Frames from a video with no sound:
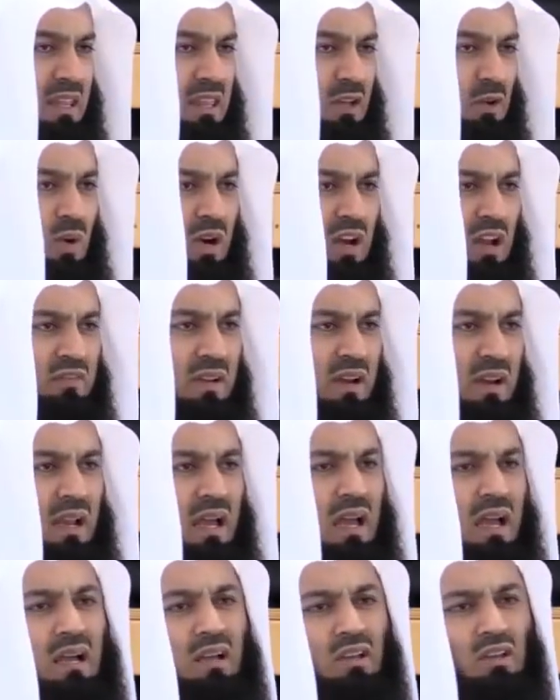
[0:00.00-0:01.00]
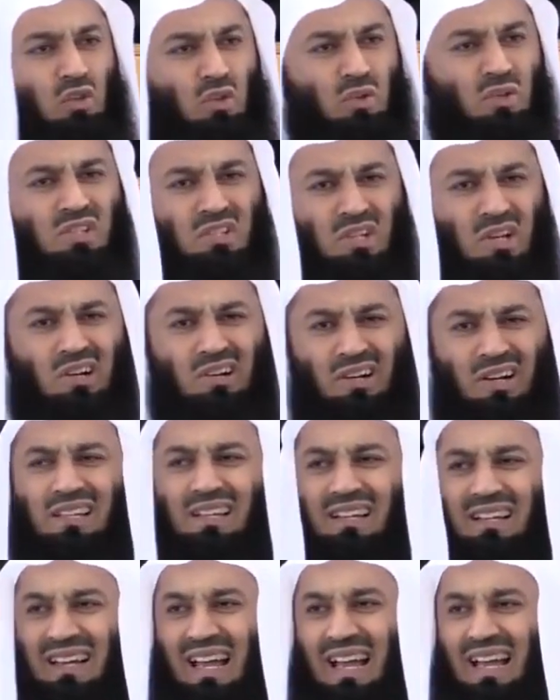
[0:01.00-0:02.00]
By the will of Allah, you still
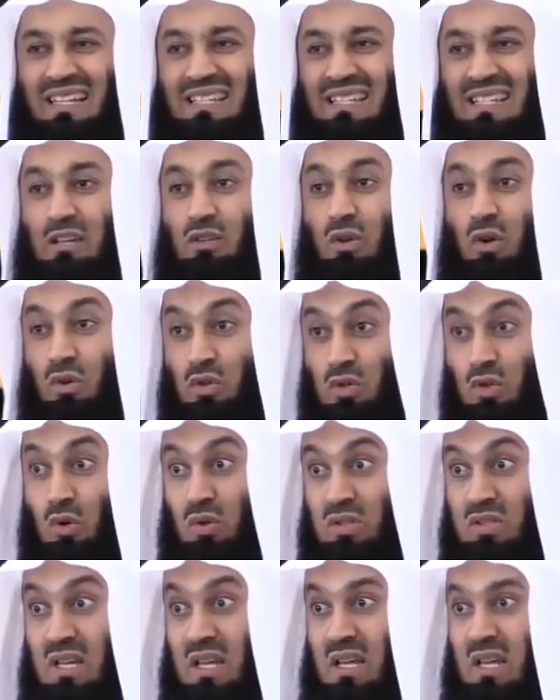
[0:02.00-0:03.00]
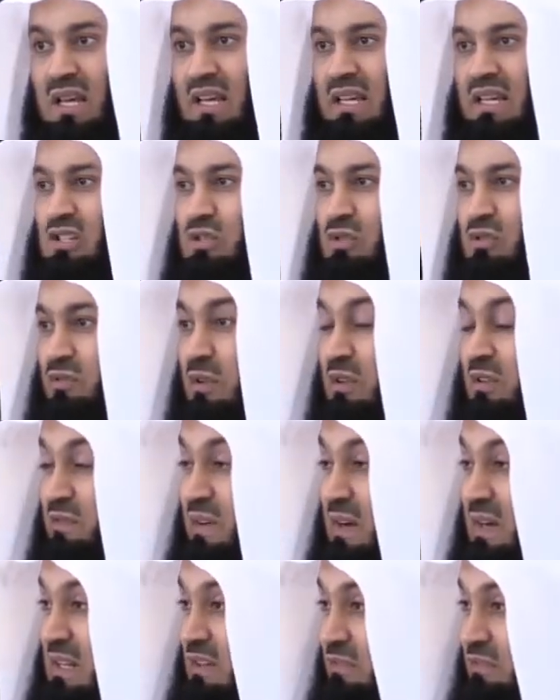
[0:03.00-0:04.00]
recognize that your duty is to fulfill